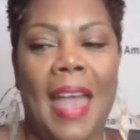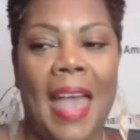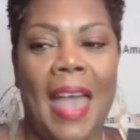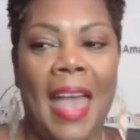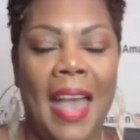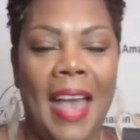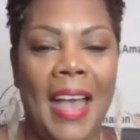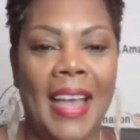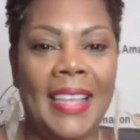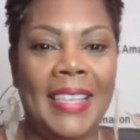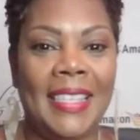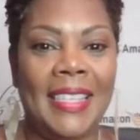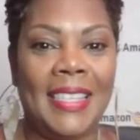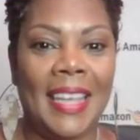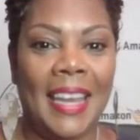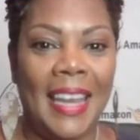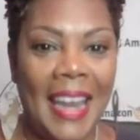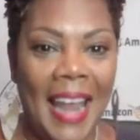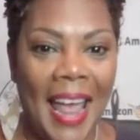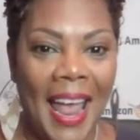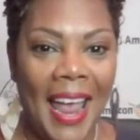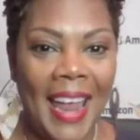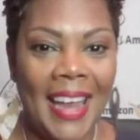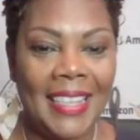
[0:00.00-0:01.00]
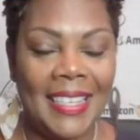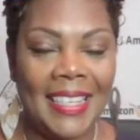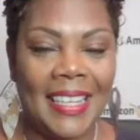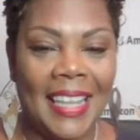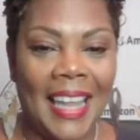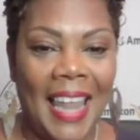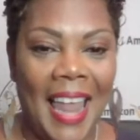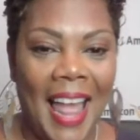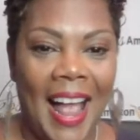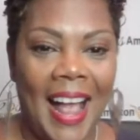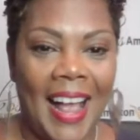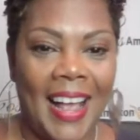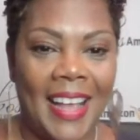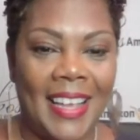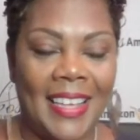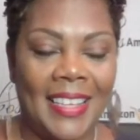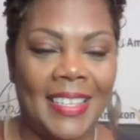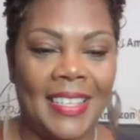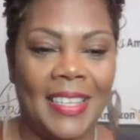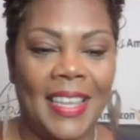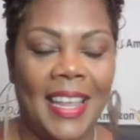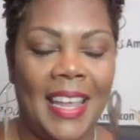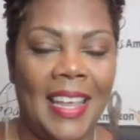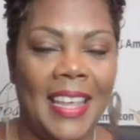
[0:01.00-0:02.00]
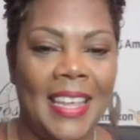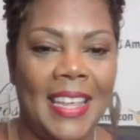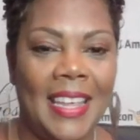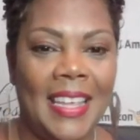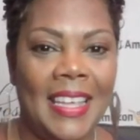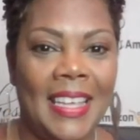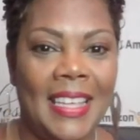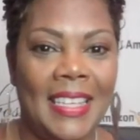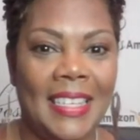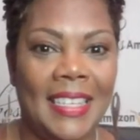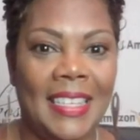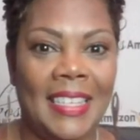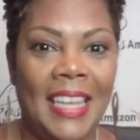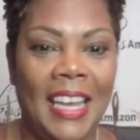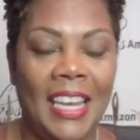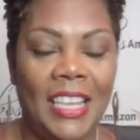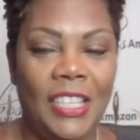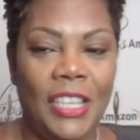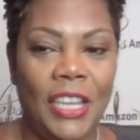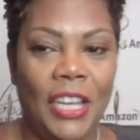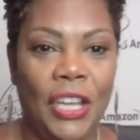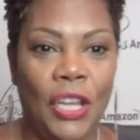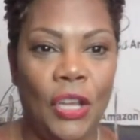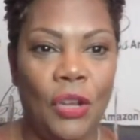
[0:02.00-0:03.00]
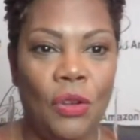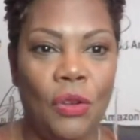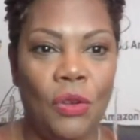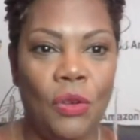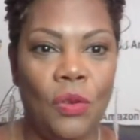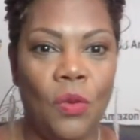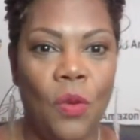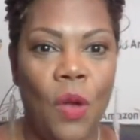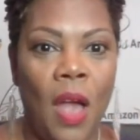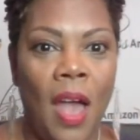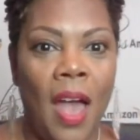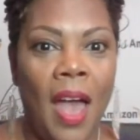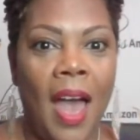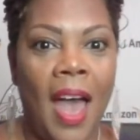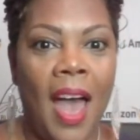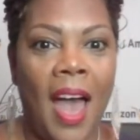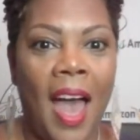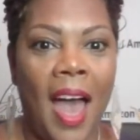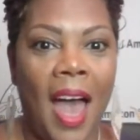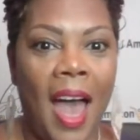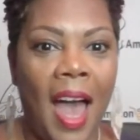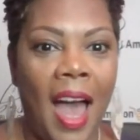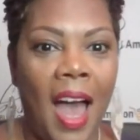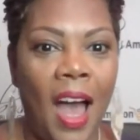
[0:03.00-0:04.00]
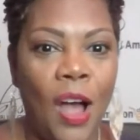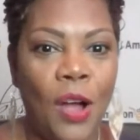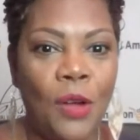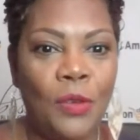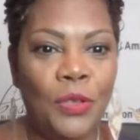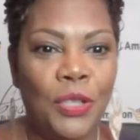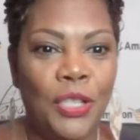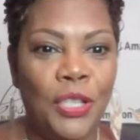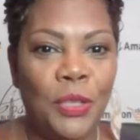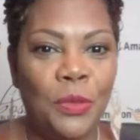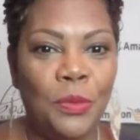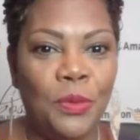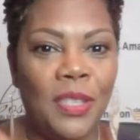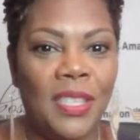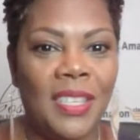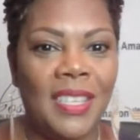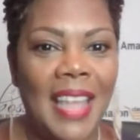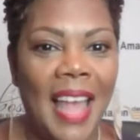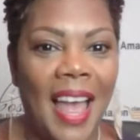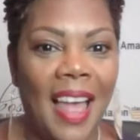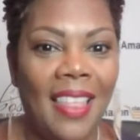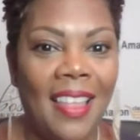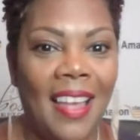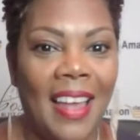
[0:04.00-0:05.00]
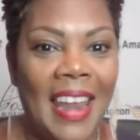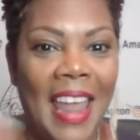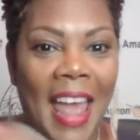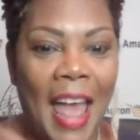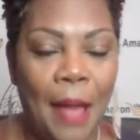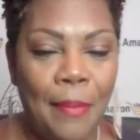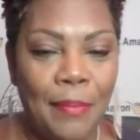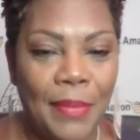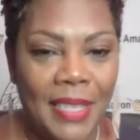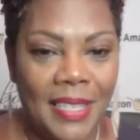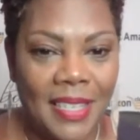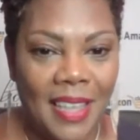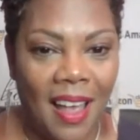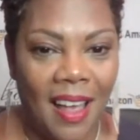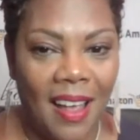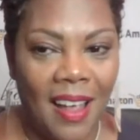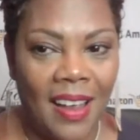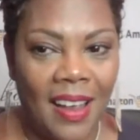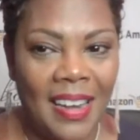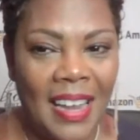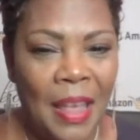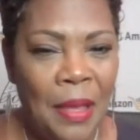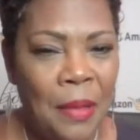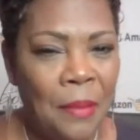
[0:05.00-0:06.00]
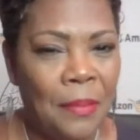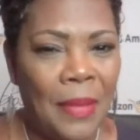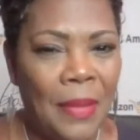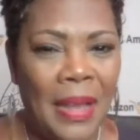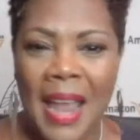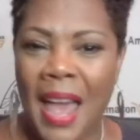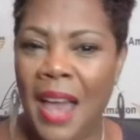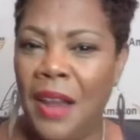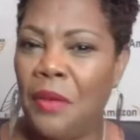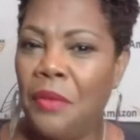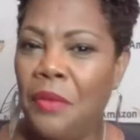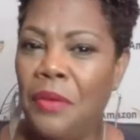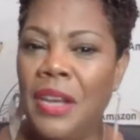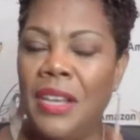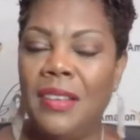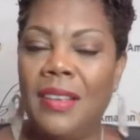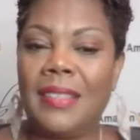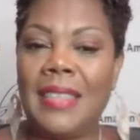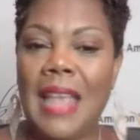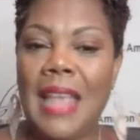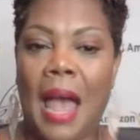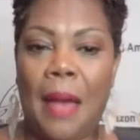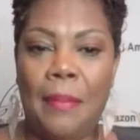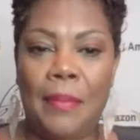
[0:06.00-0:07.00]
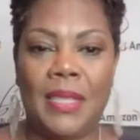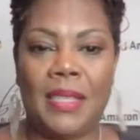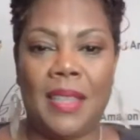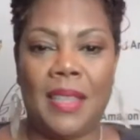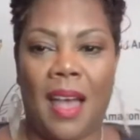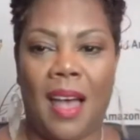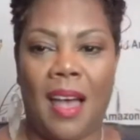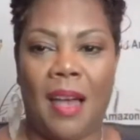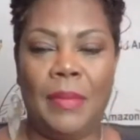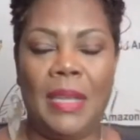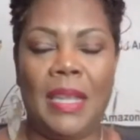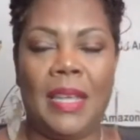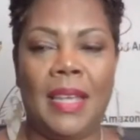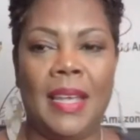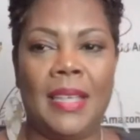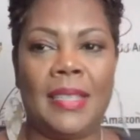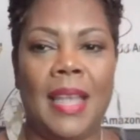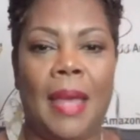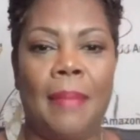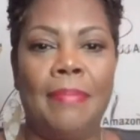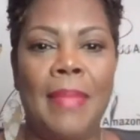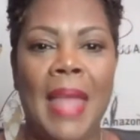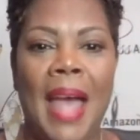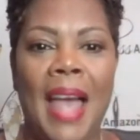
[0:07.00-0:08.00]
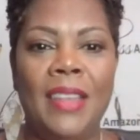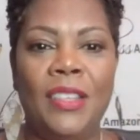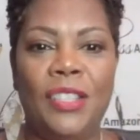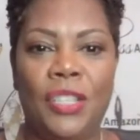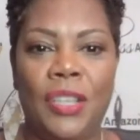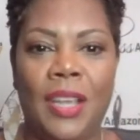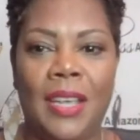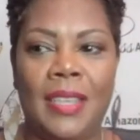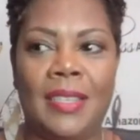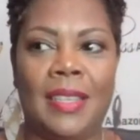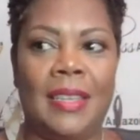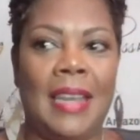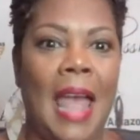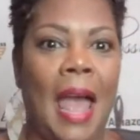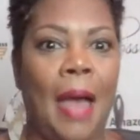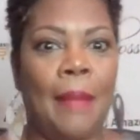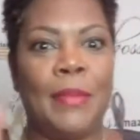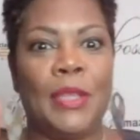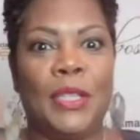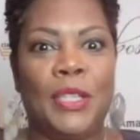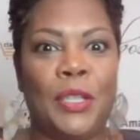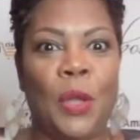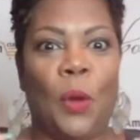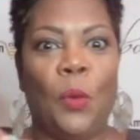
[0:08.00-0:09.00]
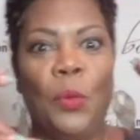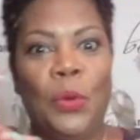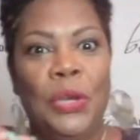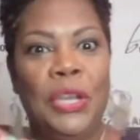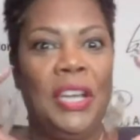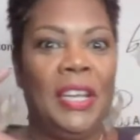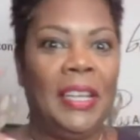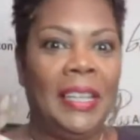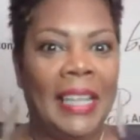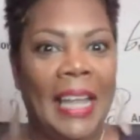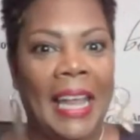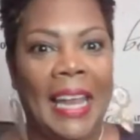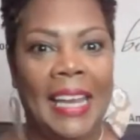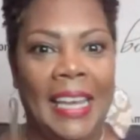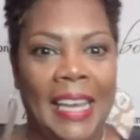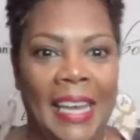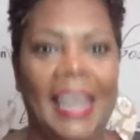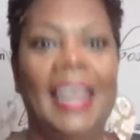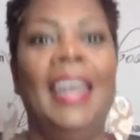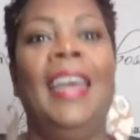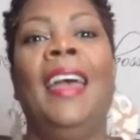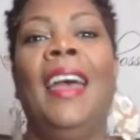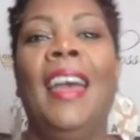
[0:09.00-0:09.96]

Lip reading: And tonight's class is teaching you how to sell on Amazon, but not only just Amazon, because I'm not just an Amazonian lady.